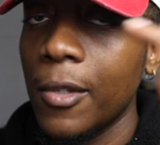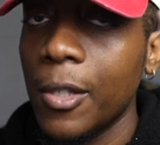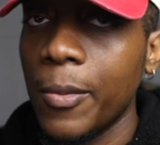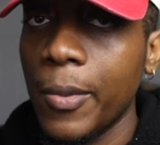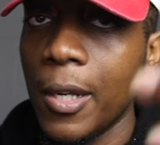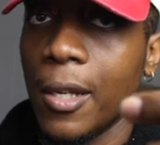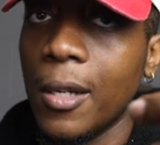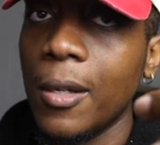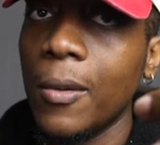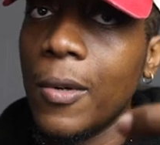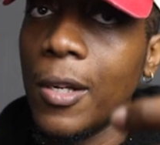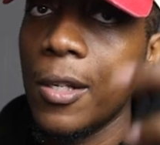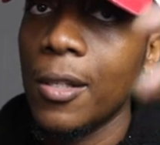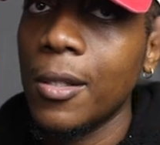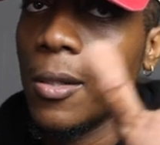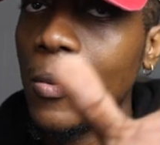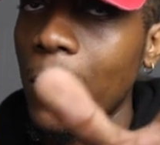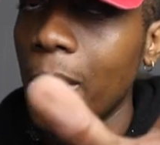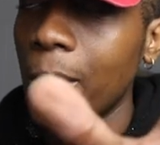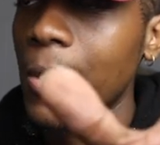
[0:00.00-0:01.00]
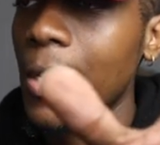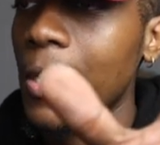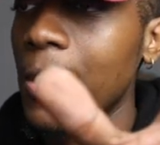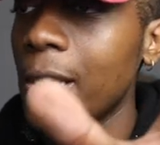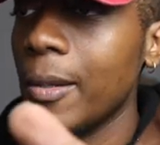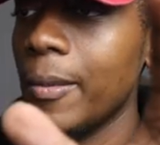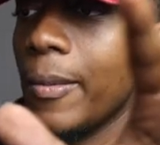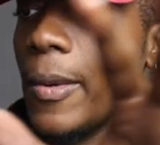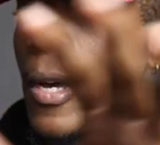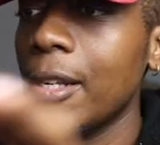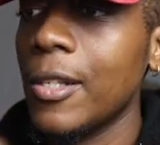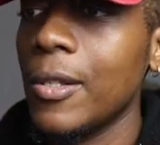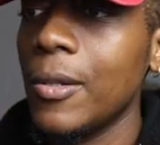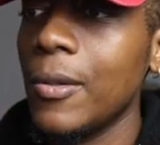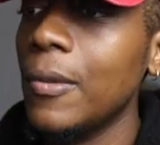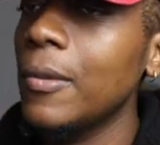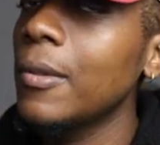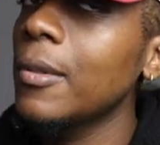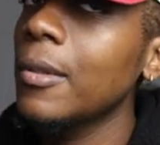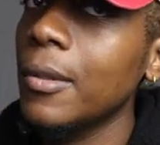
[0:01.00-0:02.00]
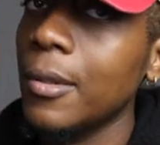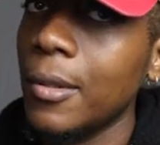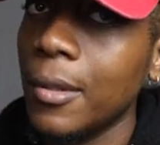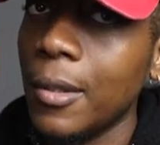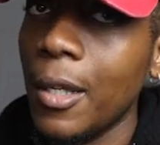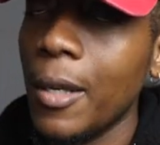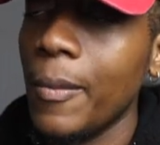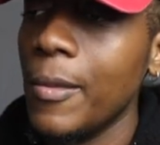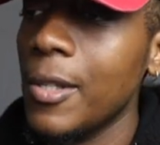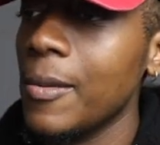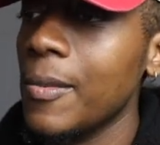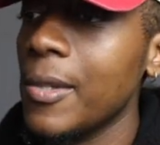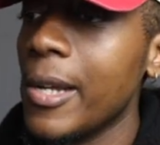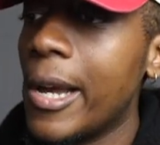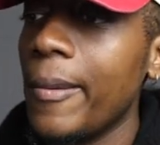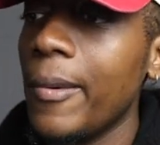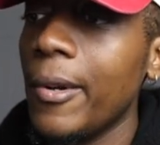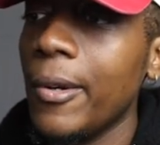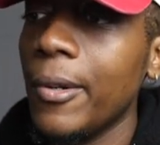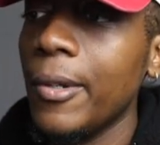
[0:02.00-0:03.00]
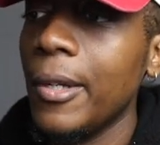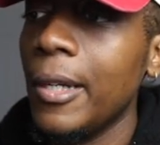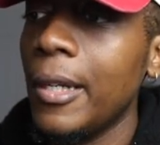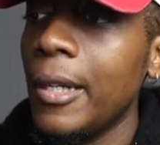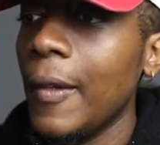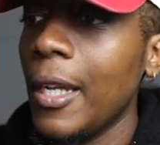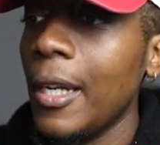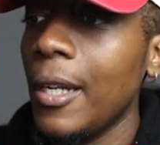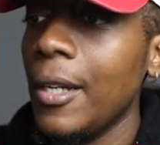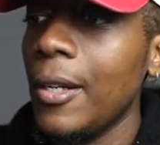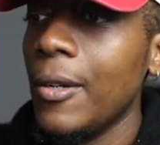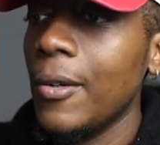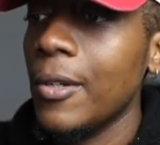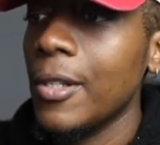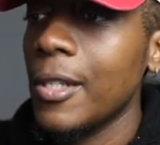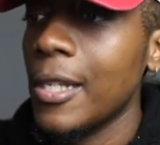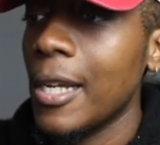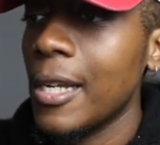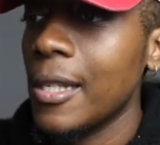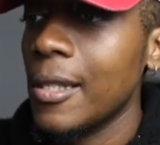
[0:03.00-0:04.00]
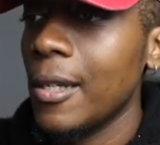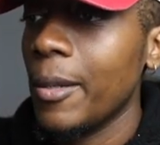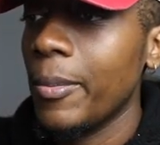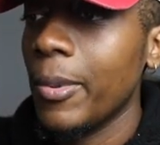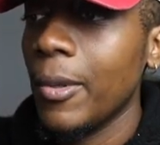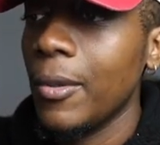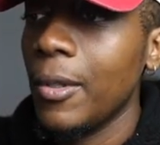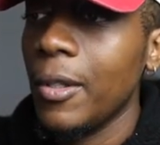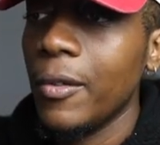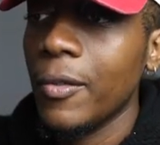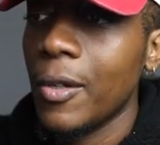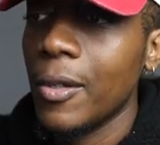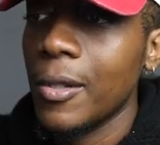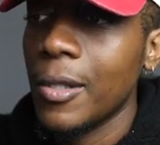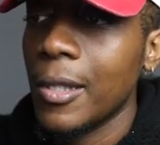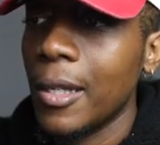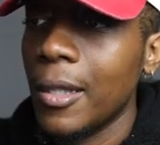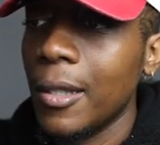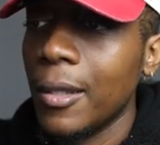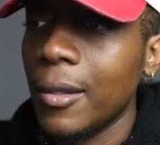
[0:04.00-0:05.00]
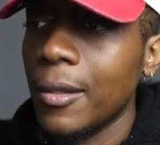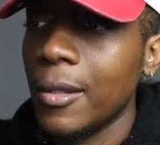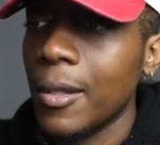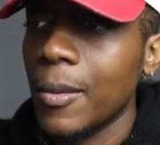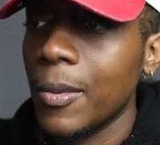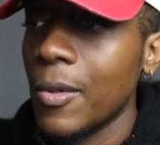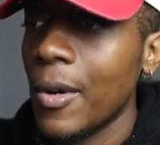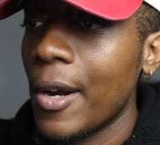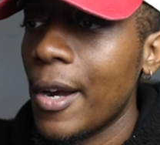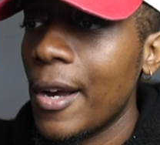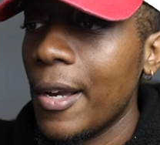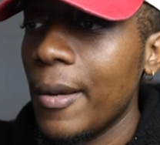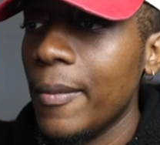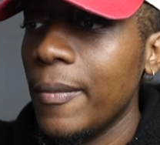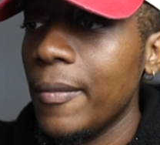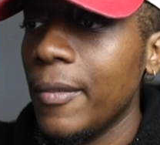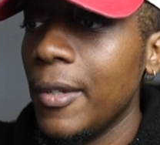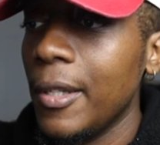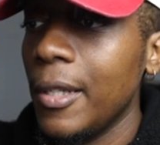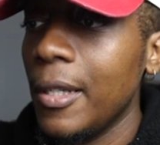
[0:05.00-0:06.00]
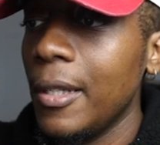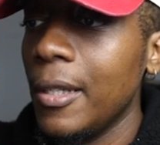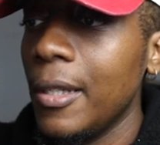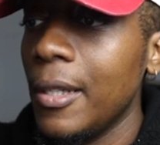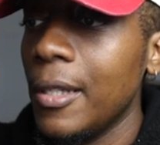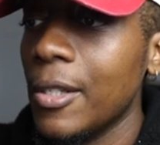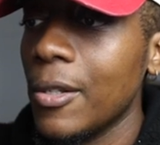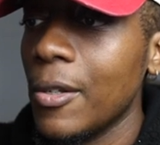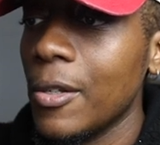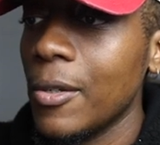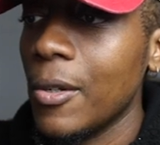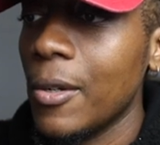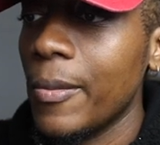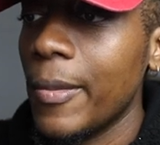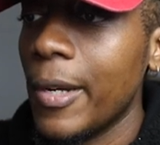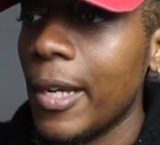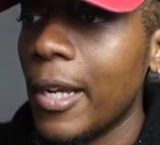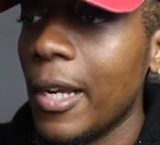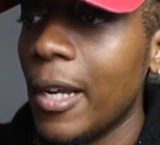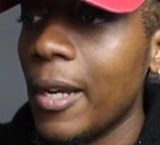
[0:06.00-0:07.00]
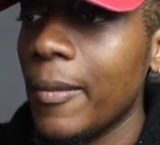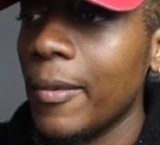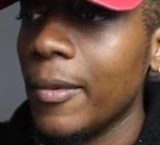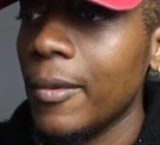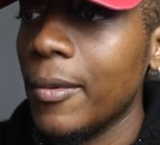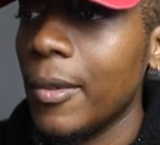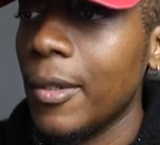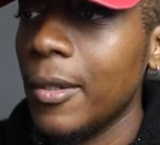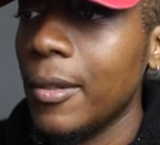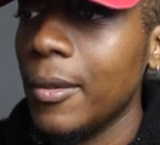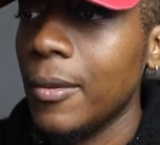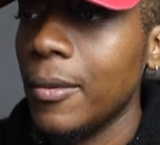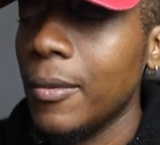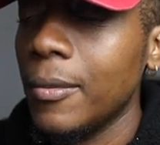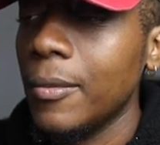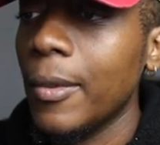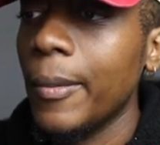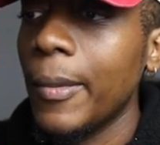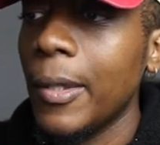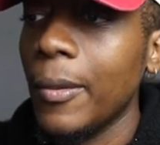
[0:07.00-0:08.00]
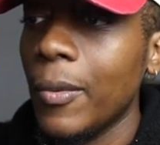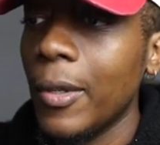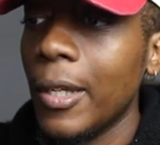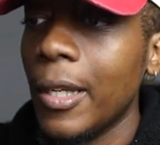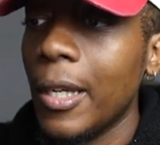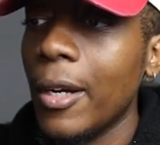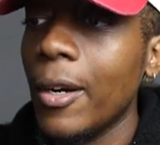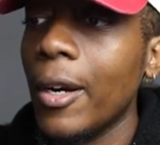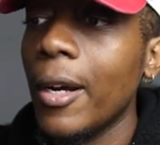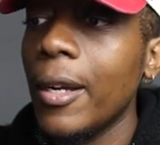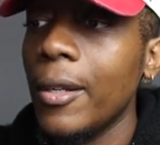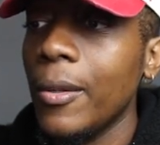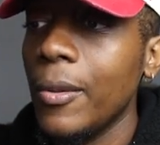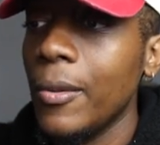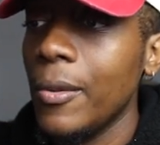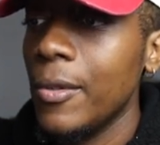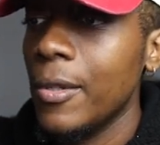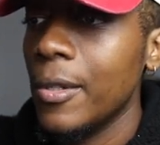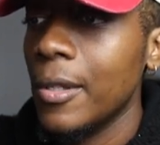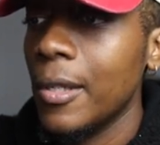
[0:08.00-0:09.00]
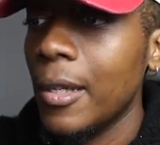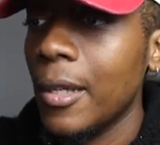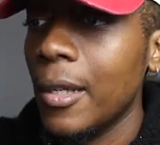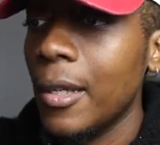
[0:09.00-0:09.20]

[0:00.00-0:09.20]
Speaking of which, the website's coming back soon. Give me some time though. And then, you know, it just has the upload defaults like subscribe, and then it shows all my camera, what gear I use,